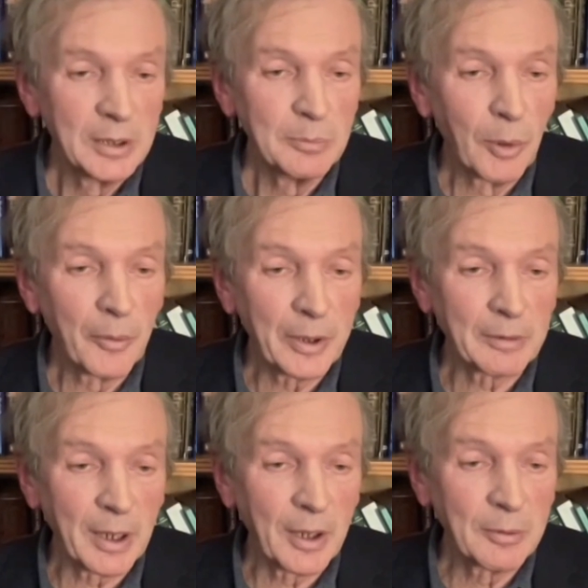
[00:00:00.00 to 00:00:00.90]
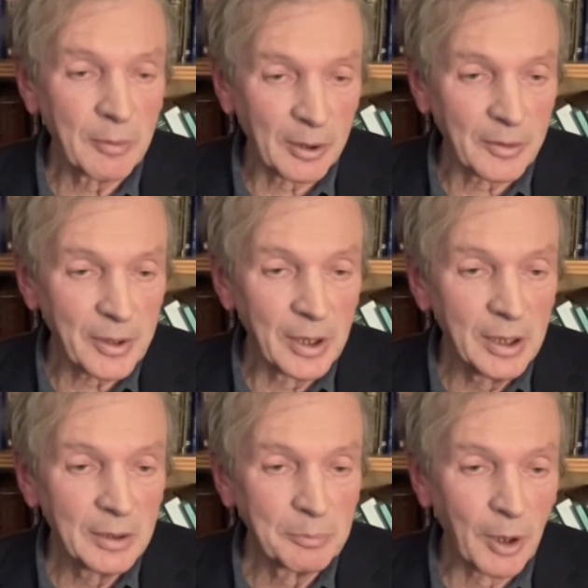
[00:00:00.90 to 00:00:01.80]
morphic one of the
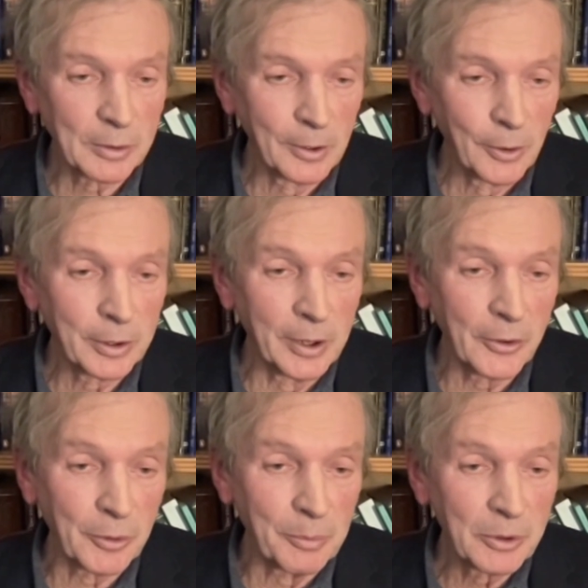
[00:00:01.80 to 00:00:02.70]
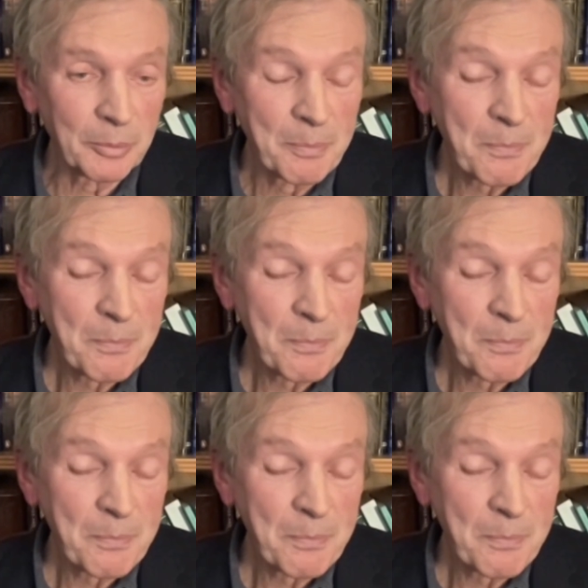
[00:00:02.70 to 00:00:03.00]
model organisms.